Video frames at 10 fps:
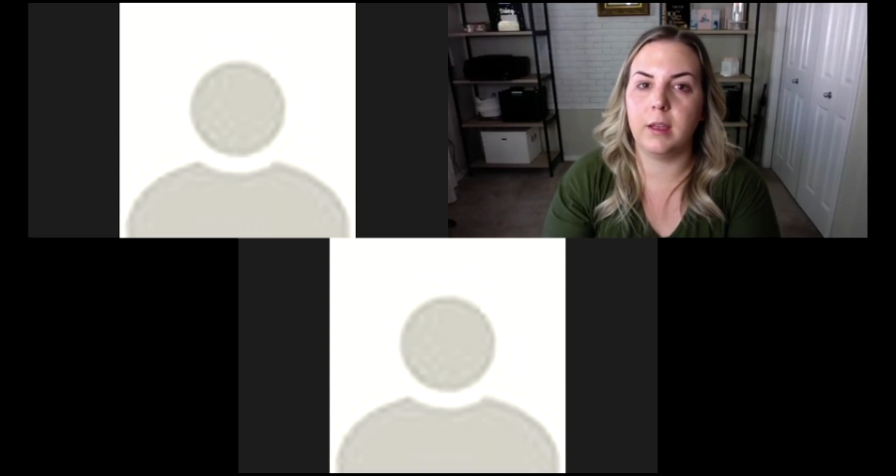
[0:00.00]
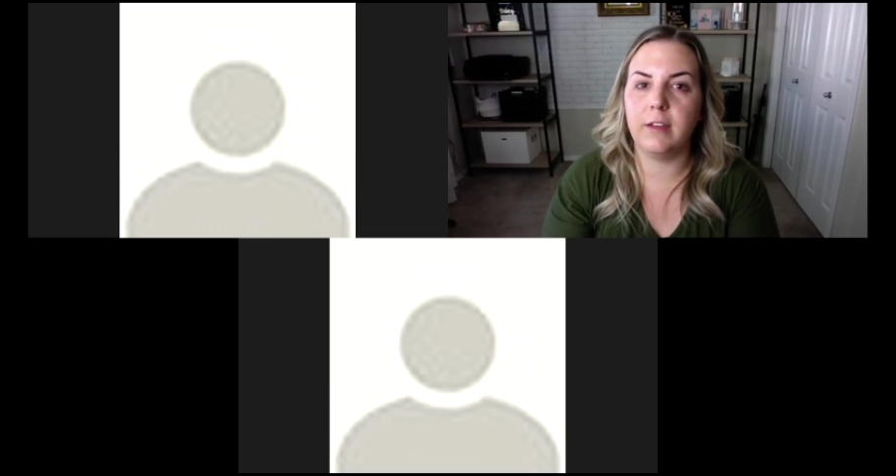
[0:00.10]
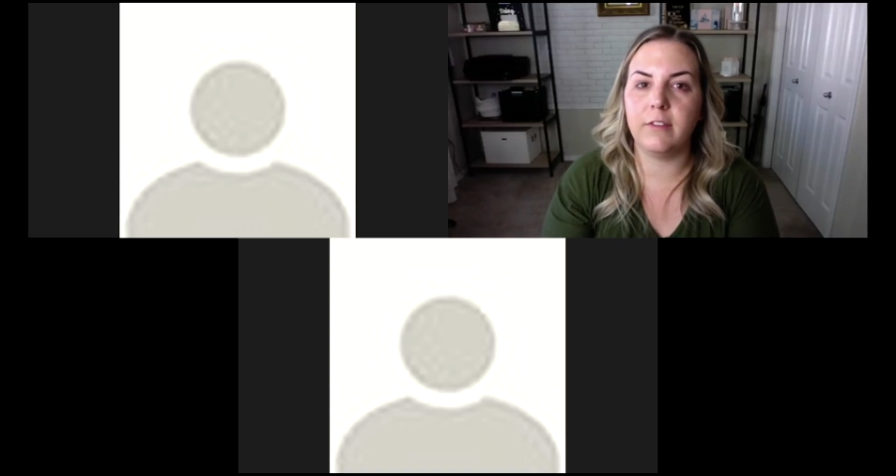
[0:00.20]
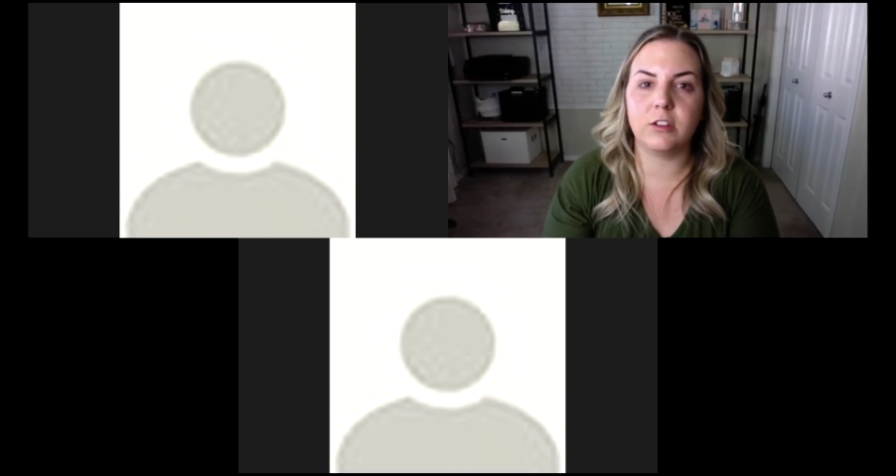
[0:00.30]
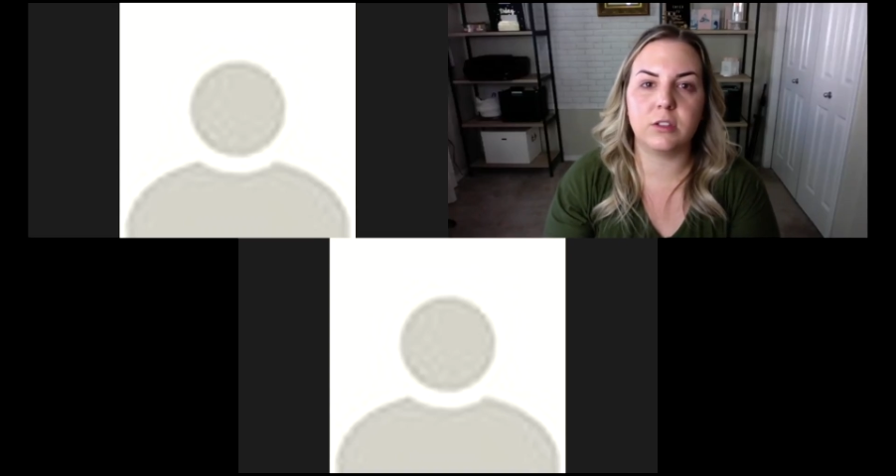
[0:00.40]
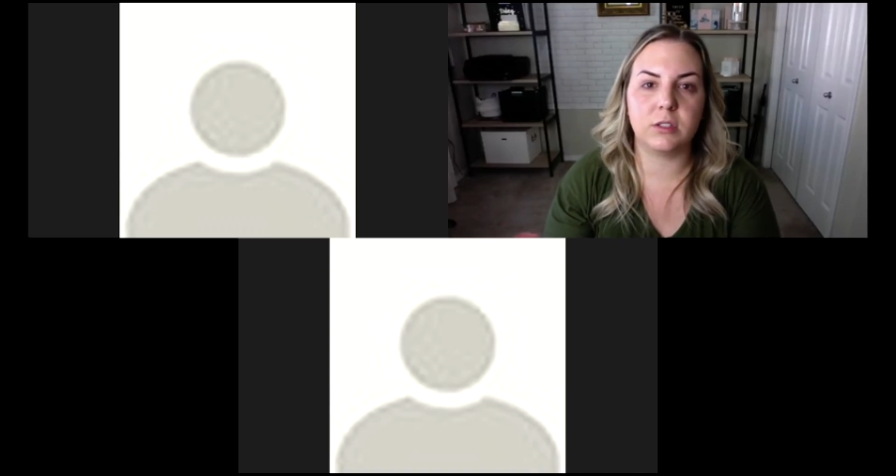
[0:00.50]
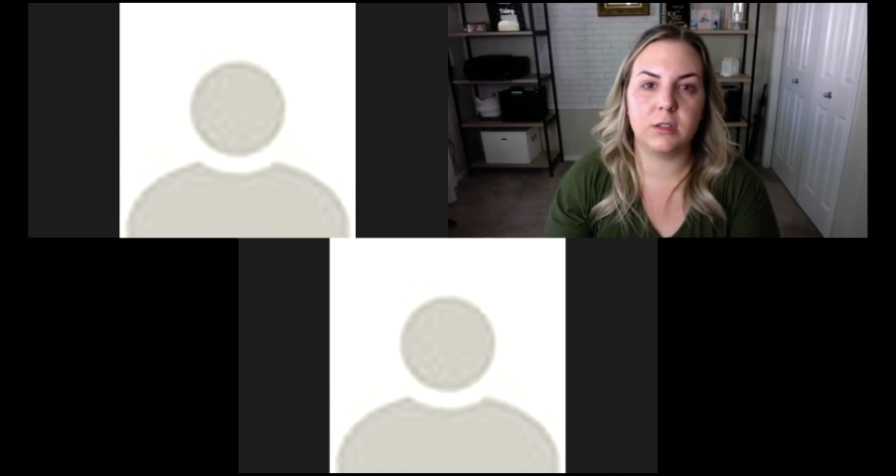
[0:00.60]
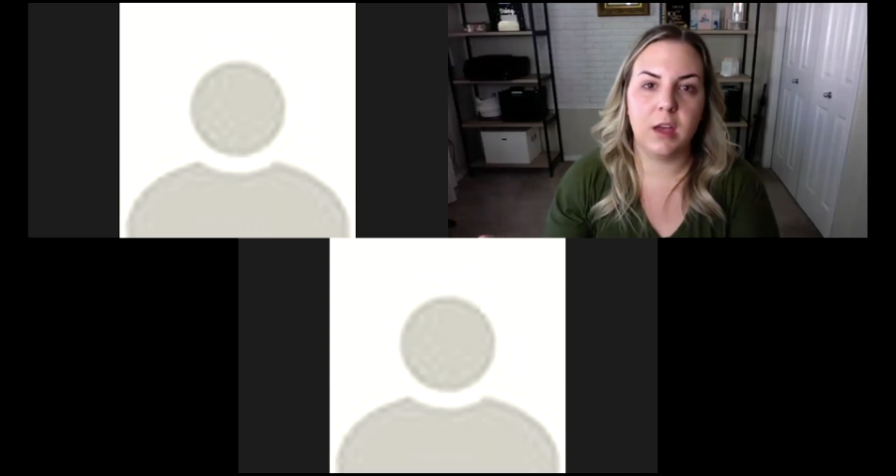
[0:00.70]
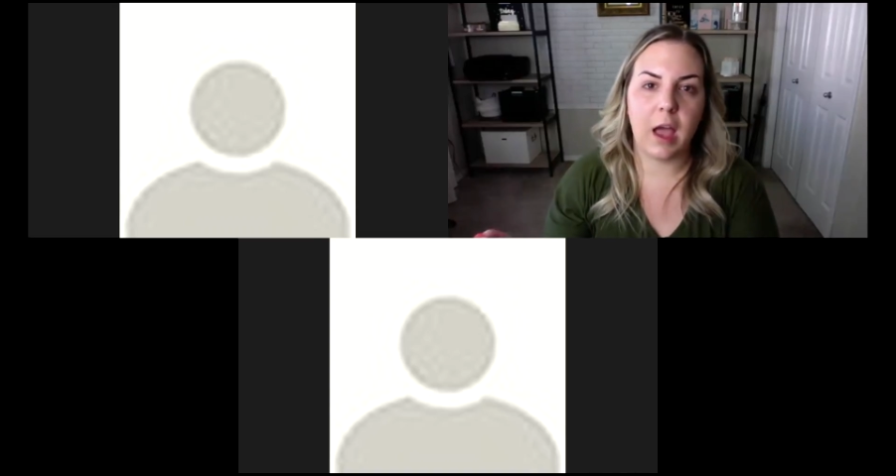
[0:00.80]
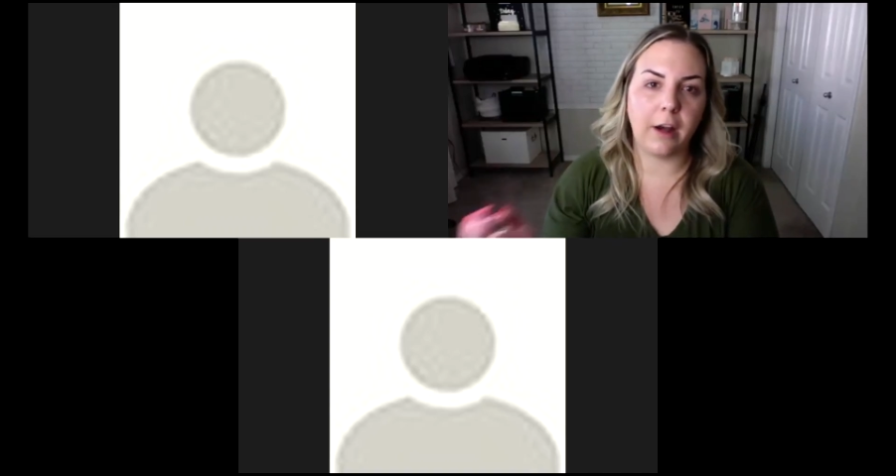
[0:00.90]
Even
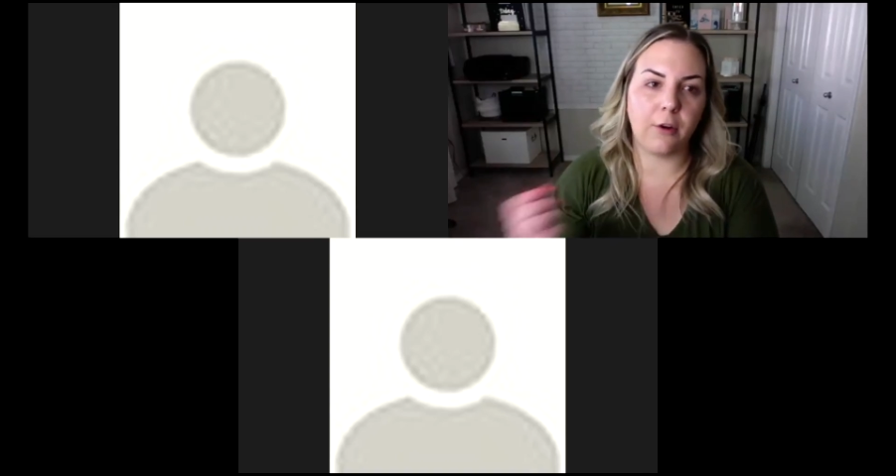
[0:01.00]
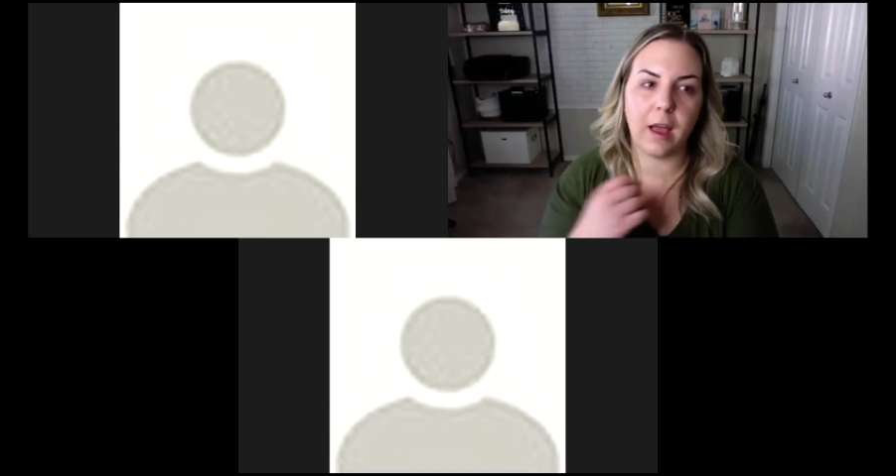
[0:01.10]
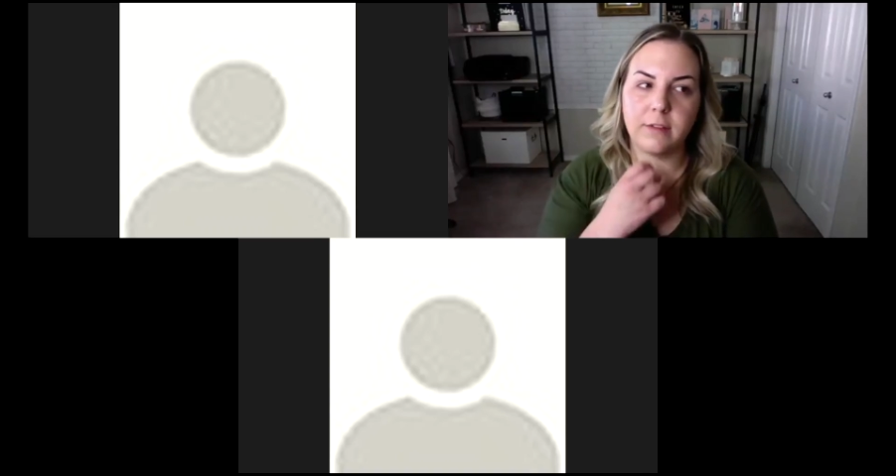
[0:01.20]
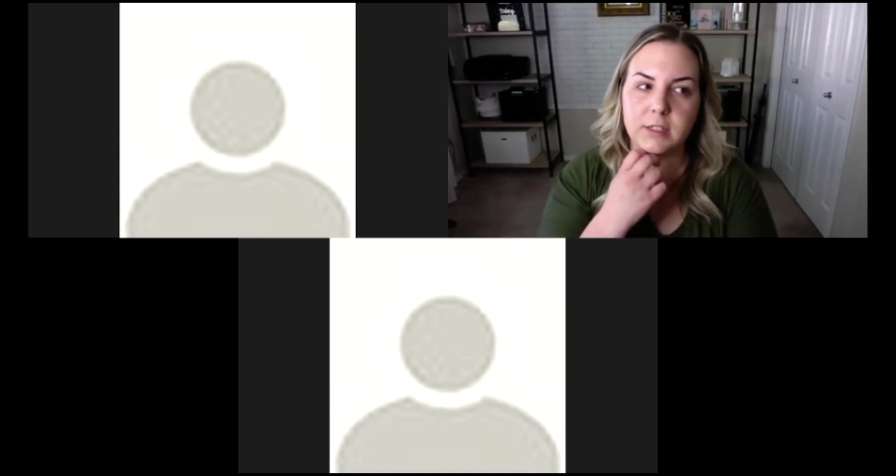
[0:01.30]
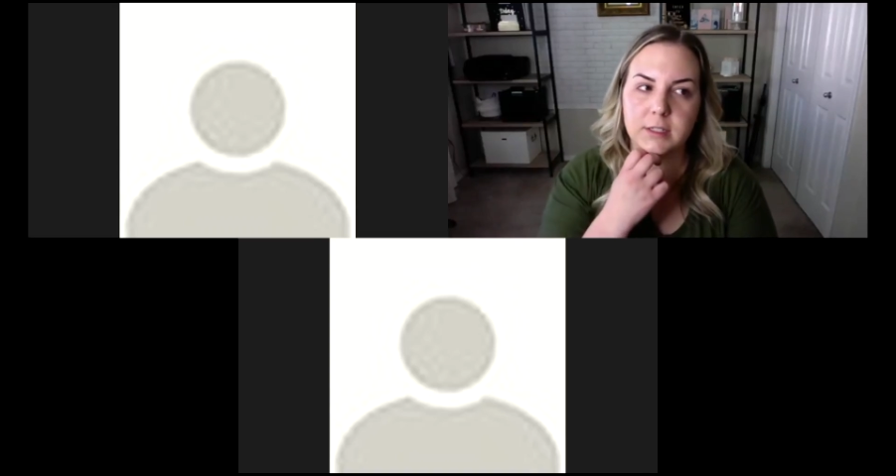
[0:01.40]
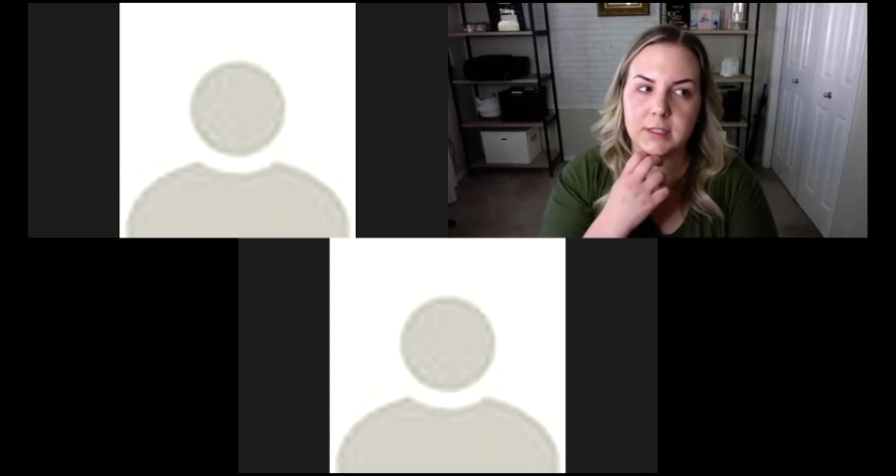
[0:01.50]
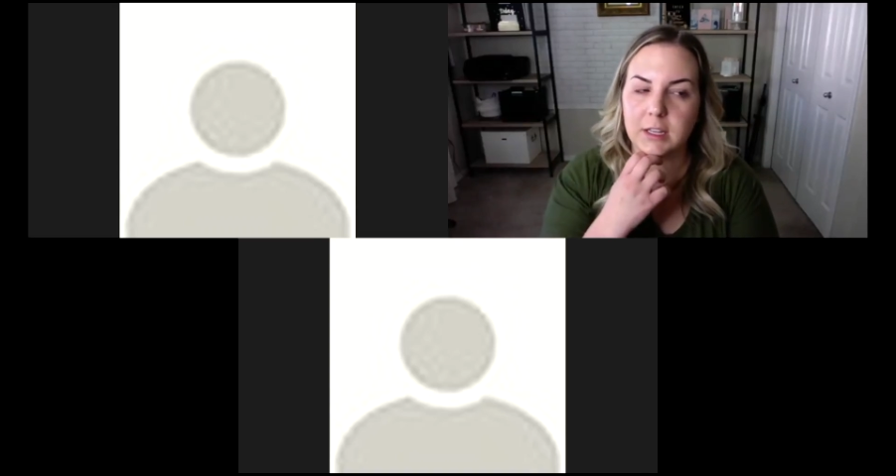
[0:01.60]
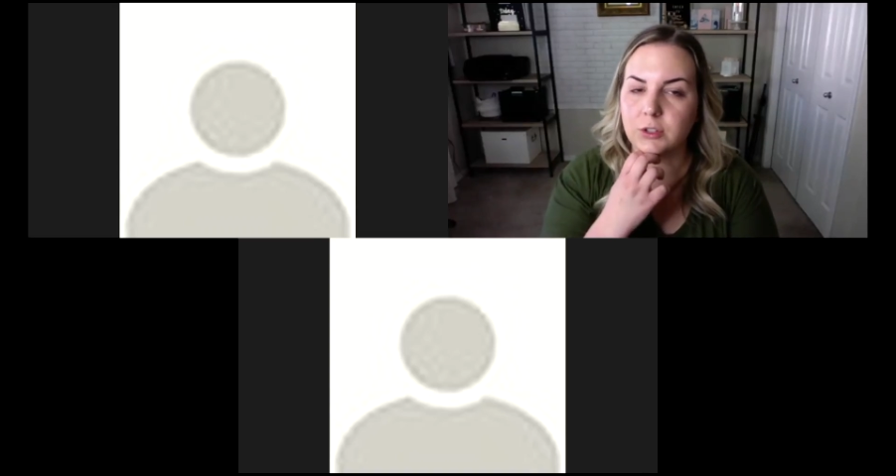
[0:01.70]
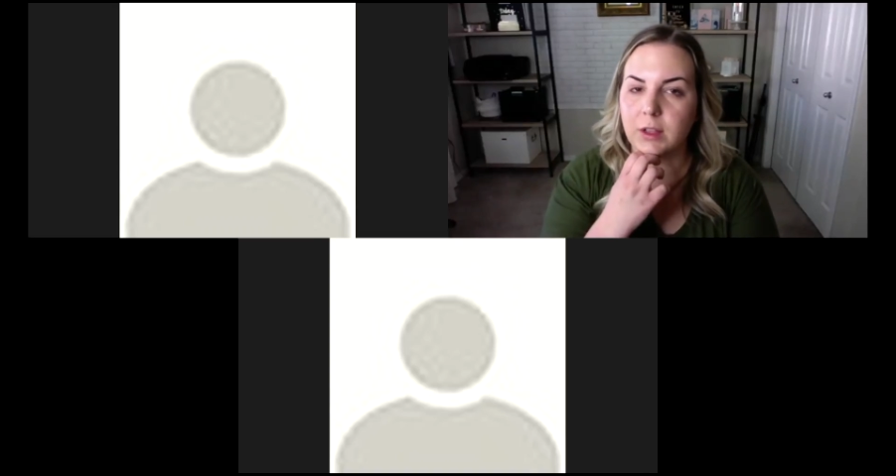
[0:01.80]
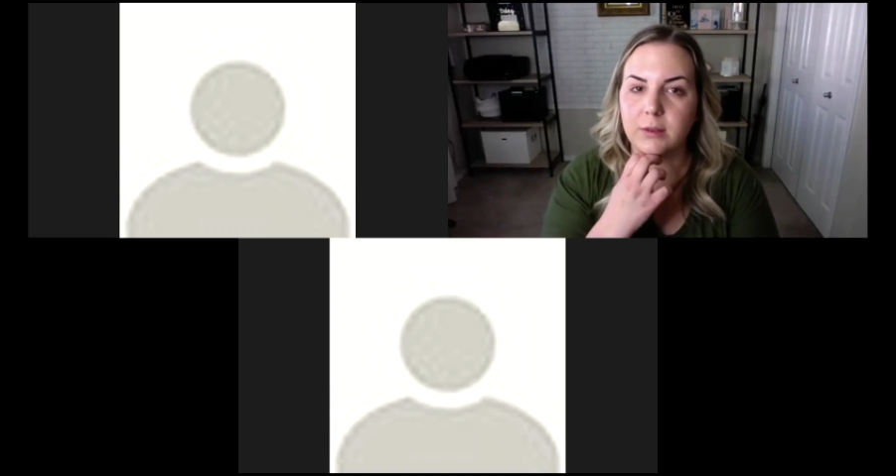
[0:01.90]
just, I don't have to
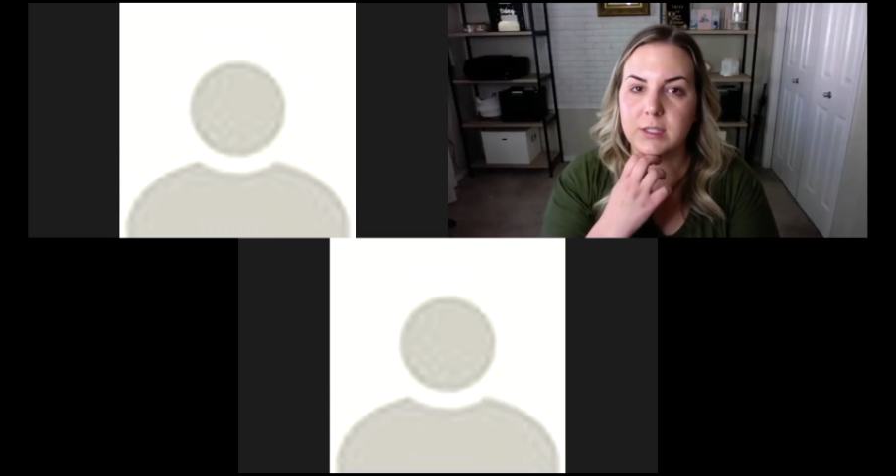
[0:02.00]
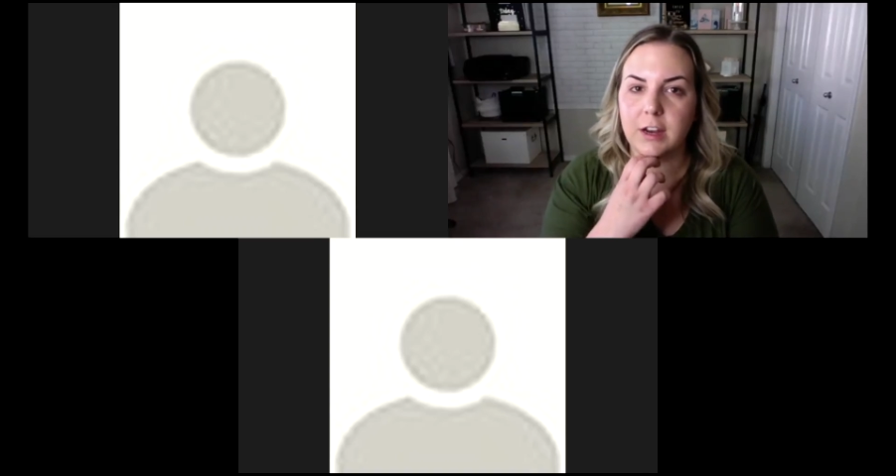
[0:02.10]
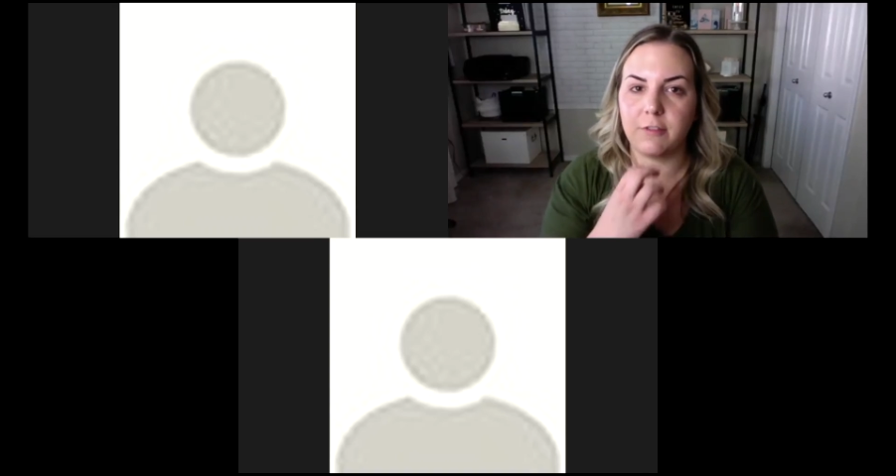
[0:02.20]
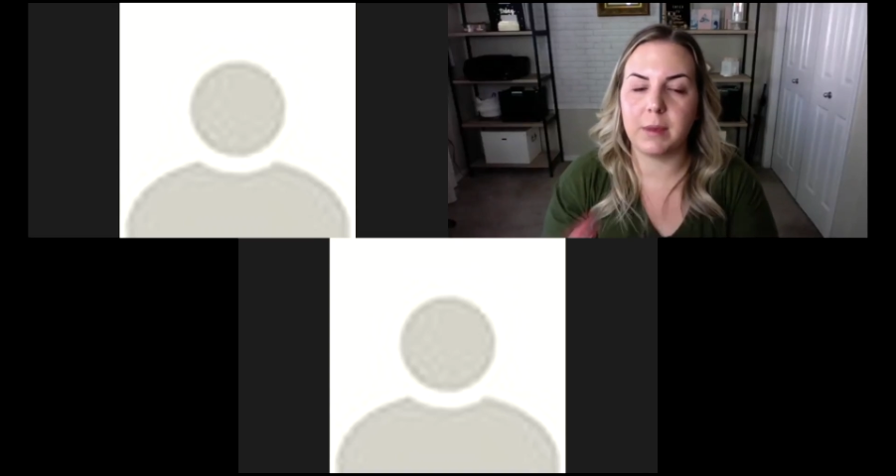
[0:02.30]
schedule out stuff